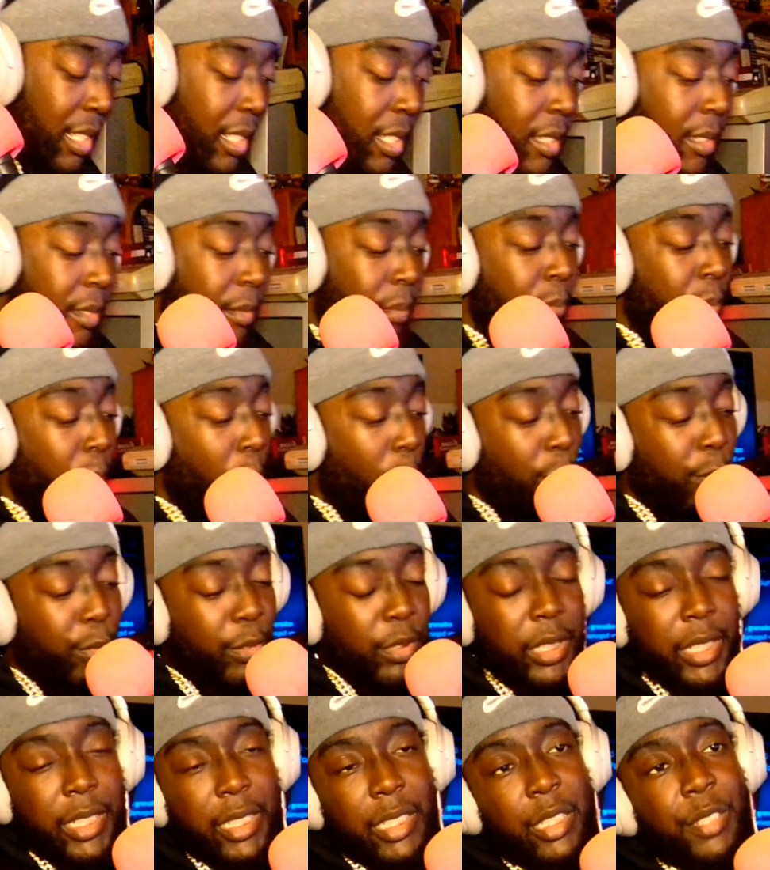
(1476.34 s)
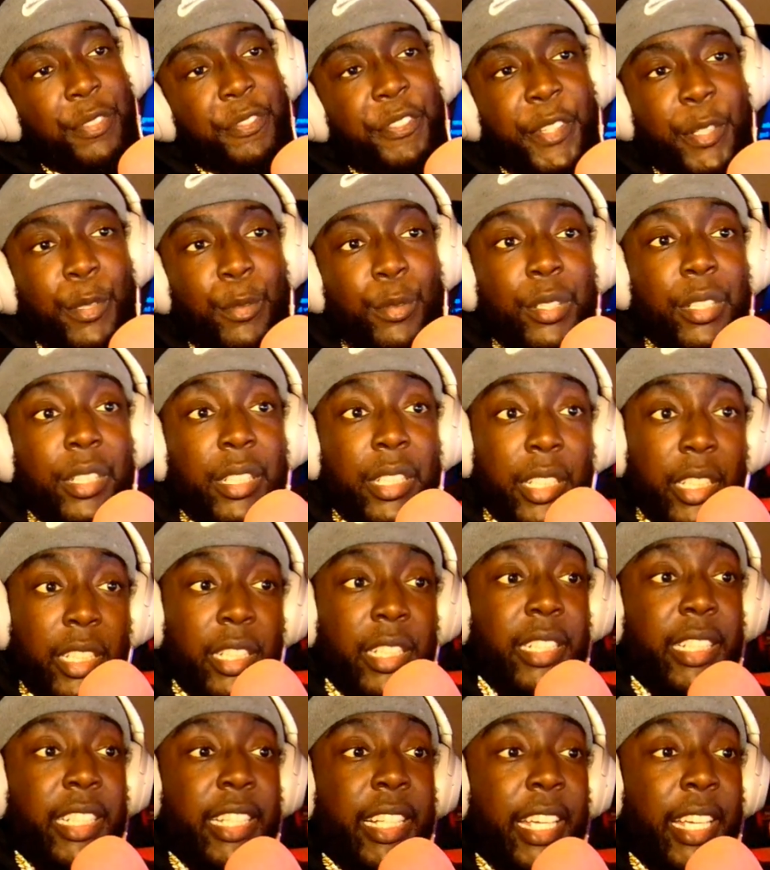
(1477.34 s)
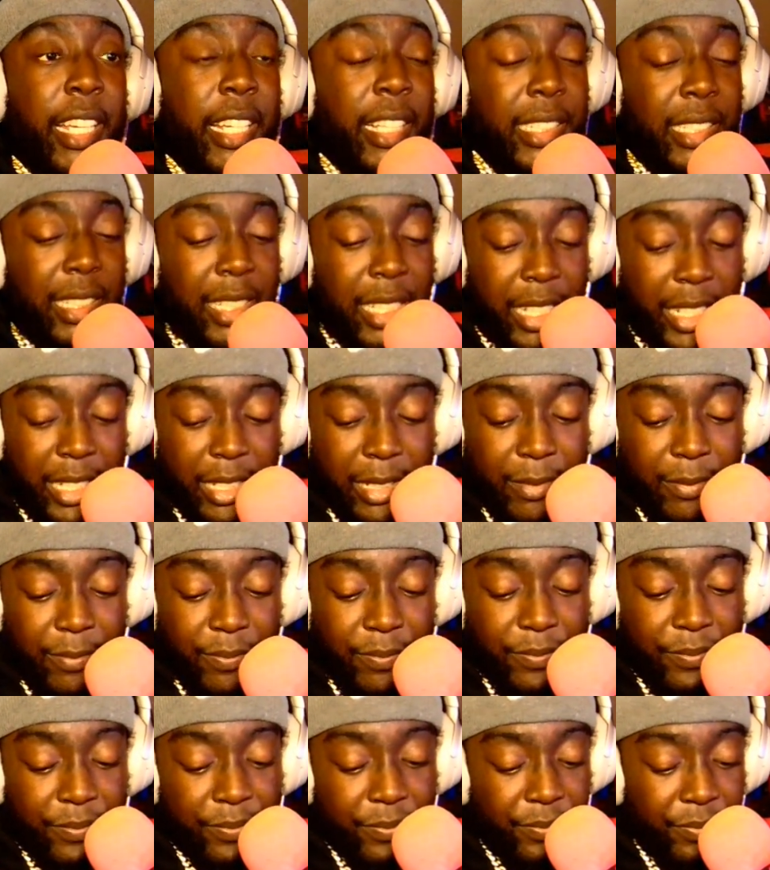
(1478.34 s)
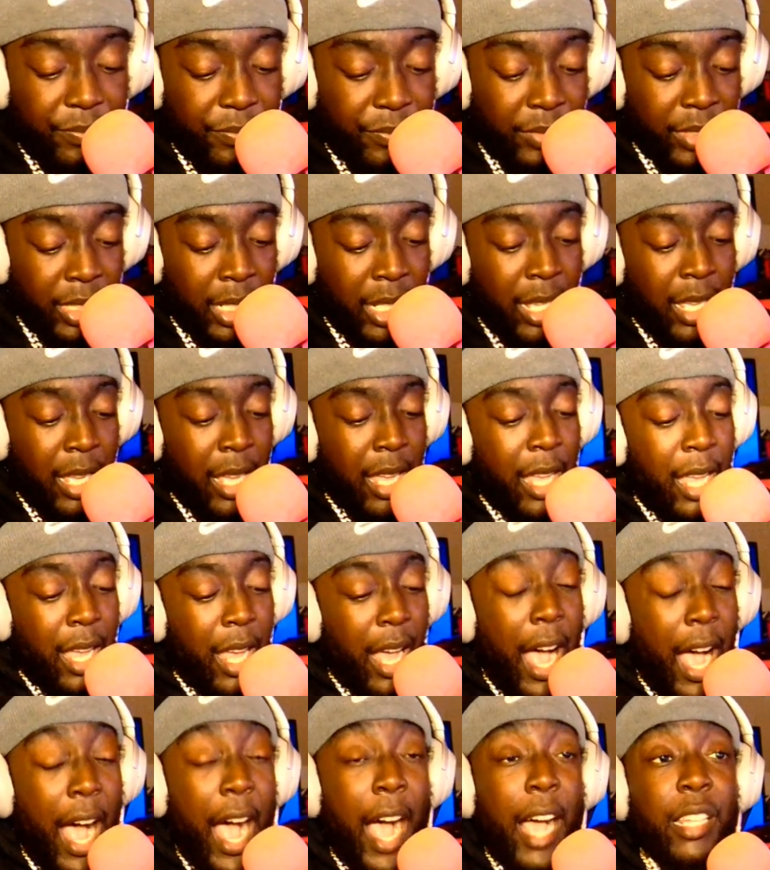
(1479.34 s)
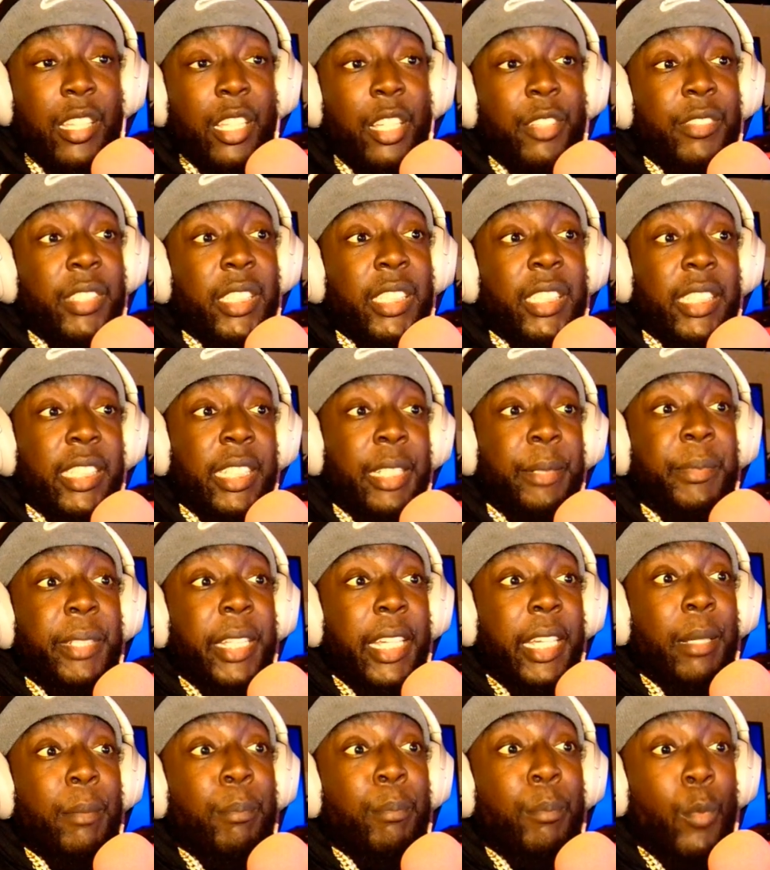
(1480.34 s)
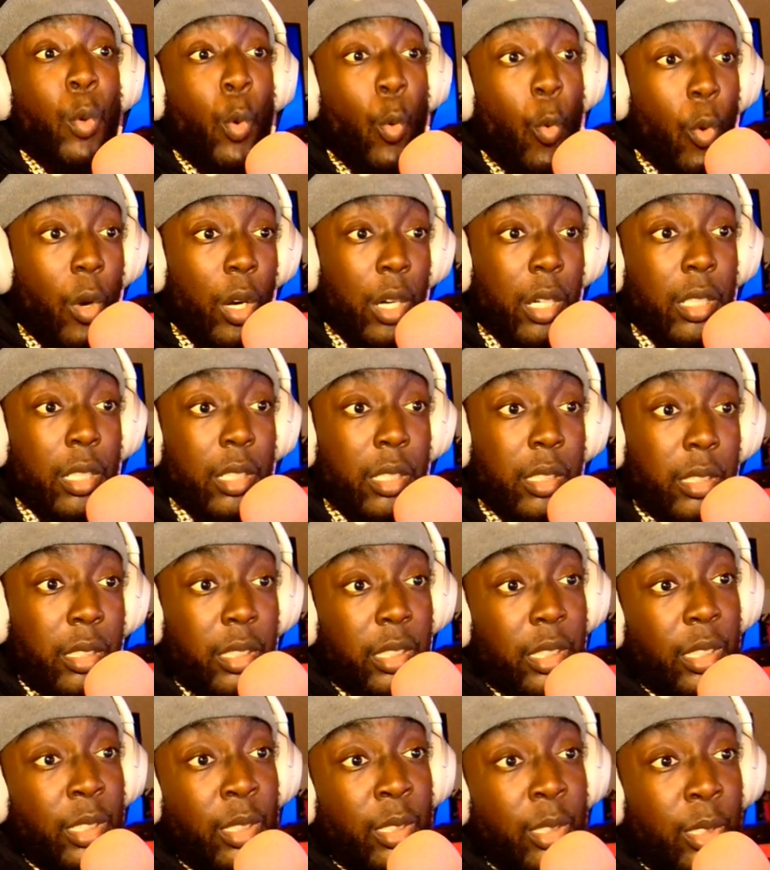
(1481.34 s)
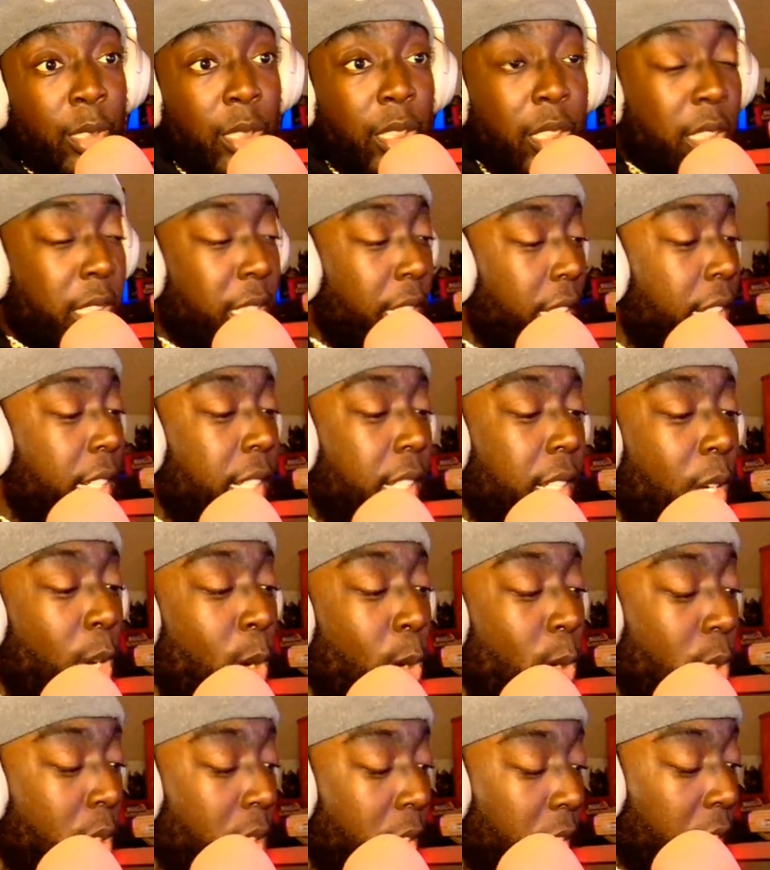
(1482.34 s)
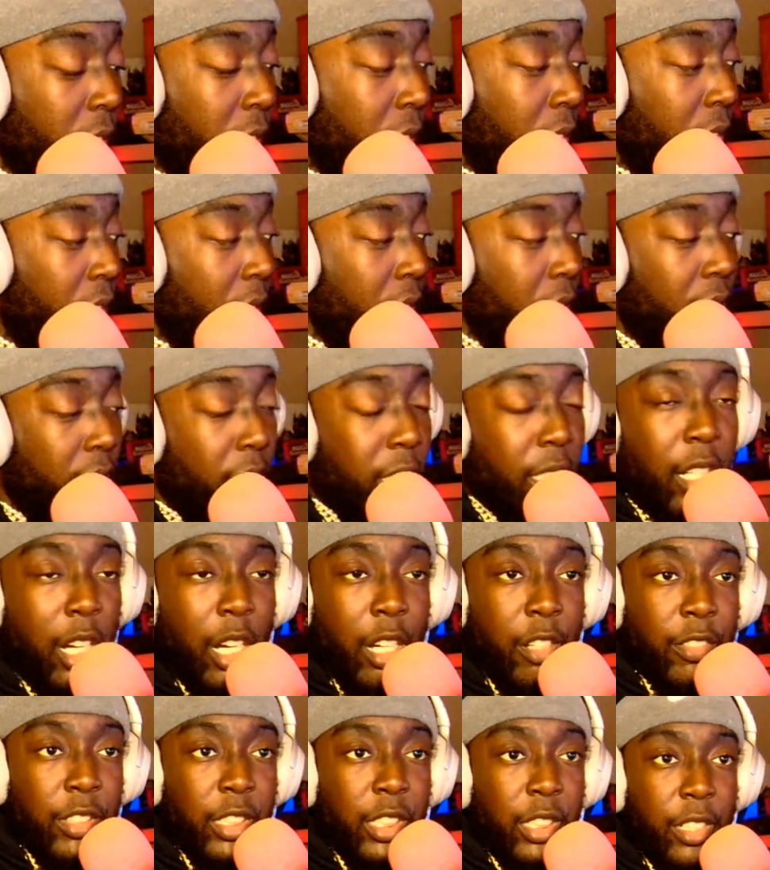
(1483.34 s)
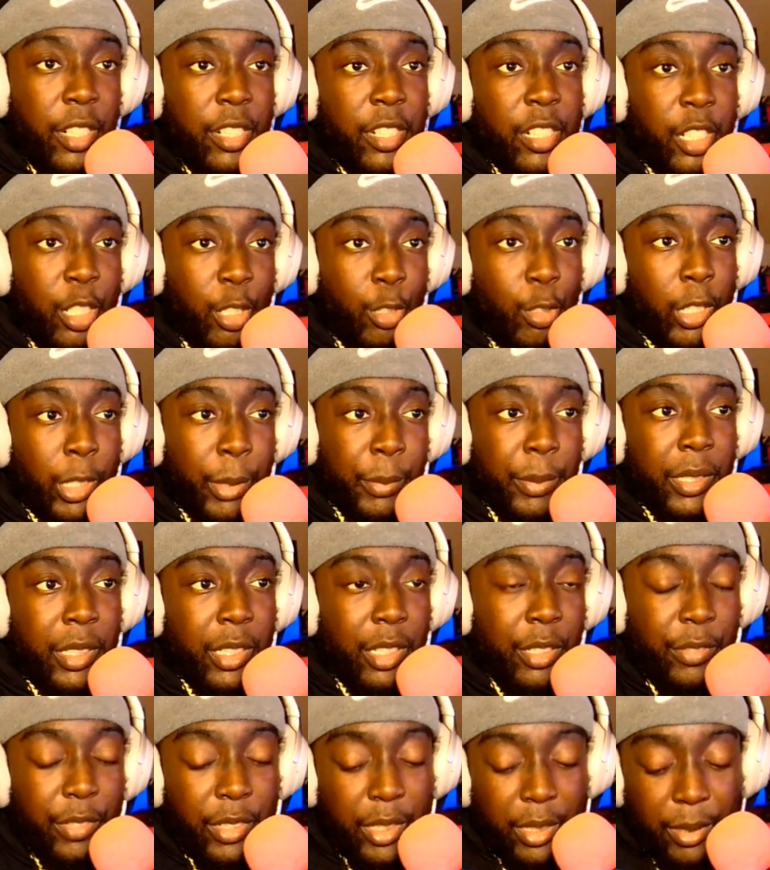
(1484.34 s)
both of these feel good in your hands. Like I love the Steam Deck more. You know what I'm saying? Holding it just because the curvature and the grips of it,